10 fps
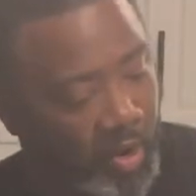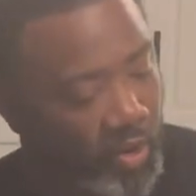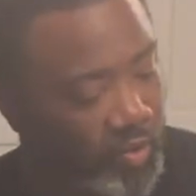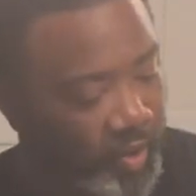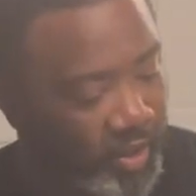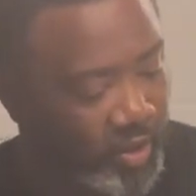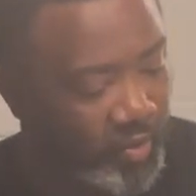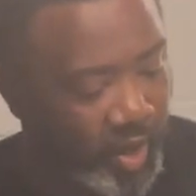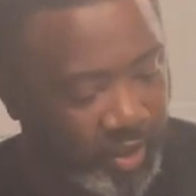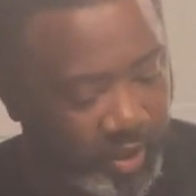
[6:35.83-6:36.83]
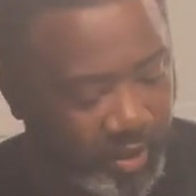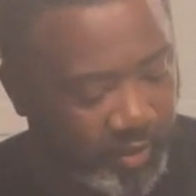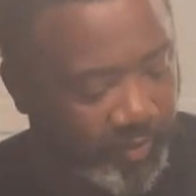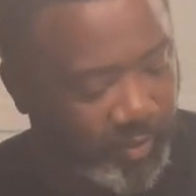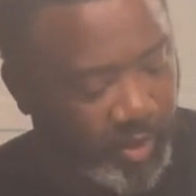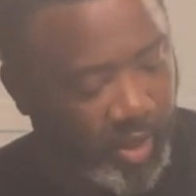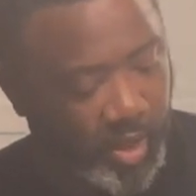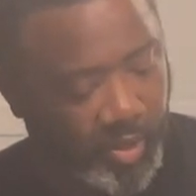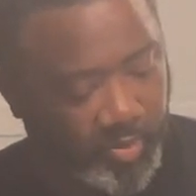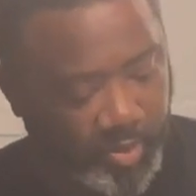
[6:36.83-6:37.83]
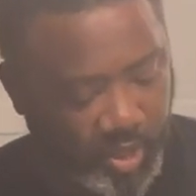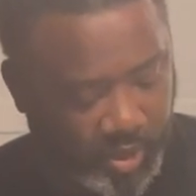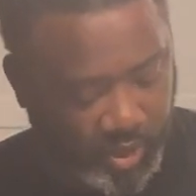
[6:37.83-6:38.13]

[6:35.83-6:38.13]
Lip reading: going to read the directions, but